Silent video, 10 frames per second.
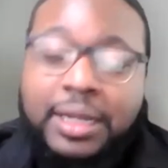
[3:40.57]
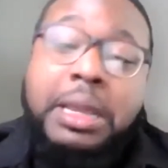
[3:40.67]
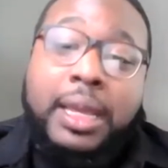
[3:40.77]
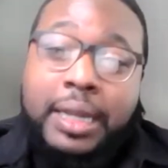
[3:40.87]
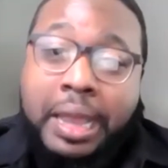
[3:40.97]

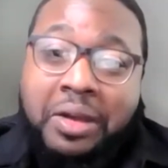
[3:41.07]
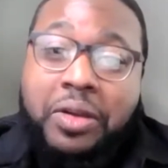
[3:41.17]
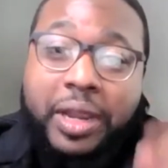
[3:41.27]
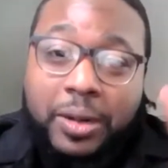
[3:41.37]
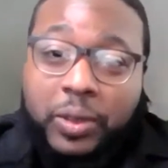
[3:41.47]
Now,
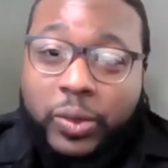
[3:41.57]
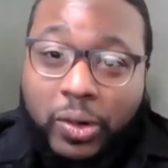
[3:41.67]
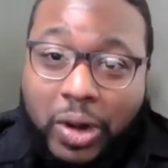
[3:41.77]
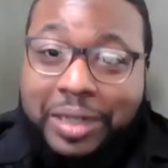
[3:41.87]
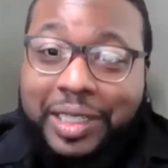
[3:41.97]
here's
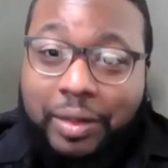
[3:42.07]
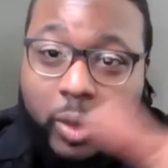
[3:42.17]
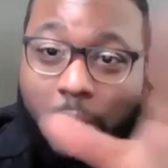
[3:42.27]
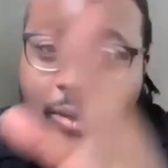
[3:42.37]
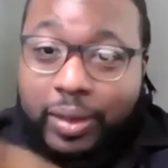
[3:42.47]
where
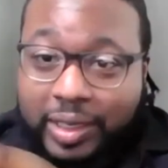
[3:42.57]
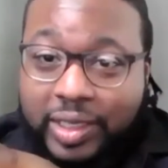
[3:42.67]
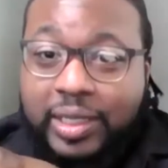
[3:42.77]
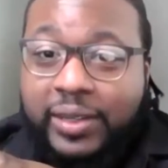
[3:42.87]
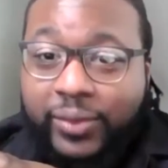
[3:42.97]
this
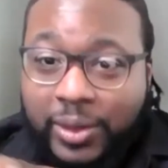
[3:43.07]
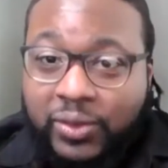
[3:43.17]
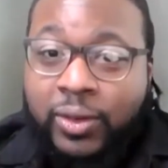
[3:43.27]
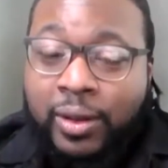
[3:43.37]
differs from